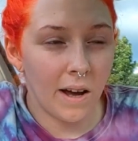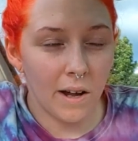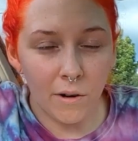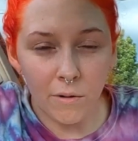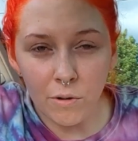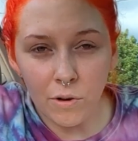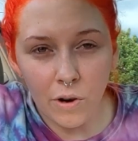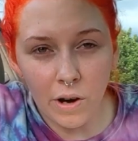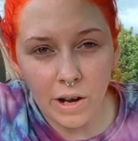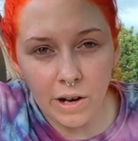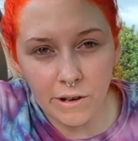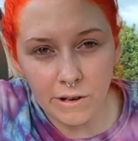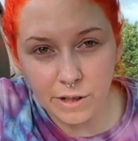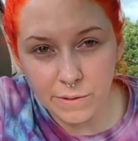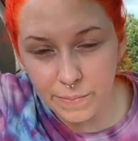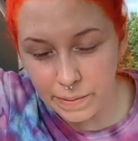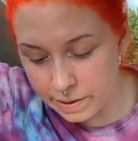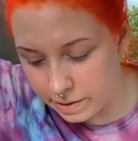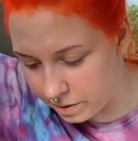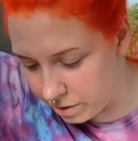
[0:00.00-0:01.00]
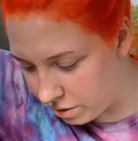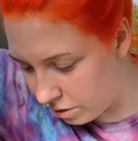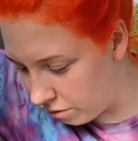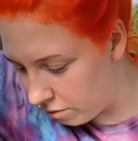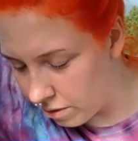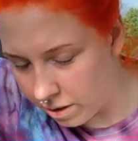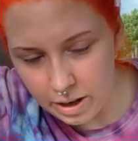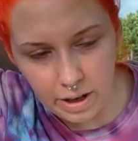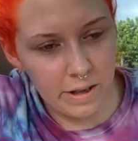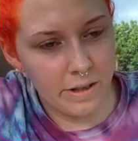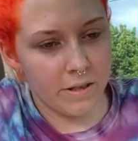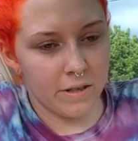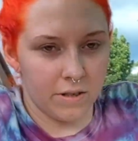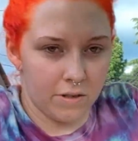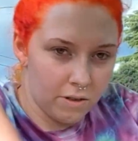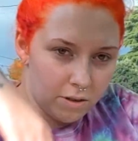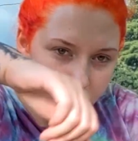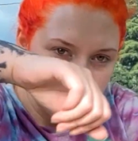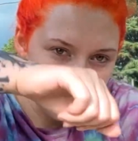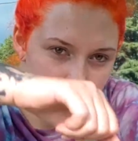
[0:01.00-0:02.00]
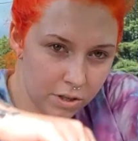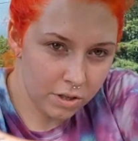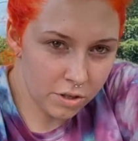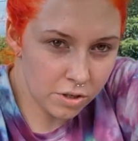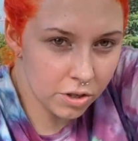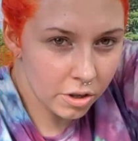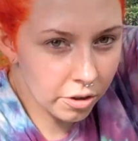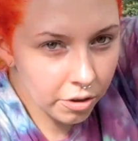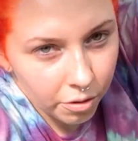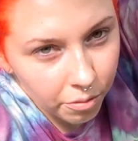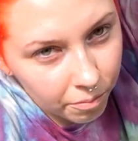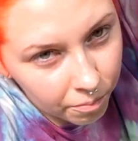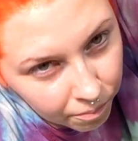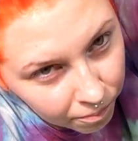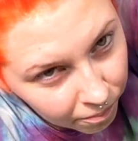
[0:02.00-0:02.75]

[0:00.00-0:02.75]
I don't know how to explain this to you guys, so I'm just gonna show you.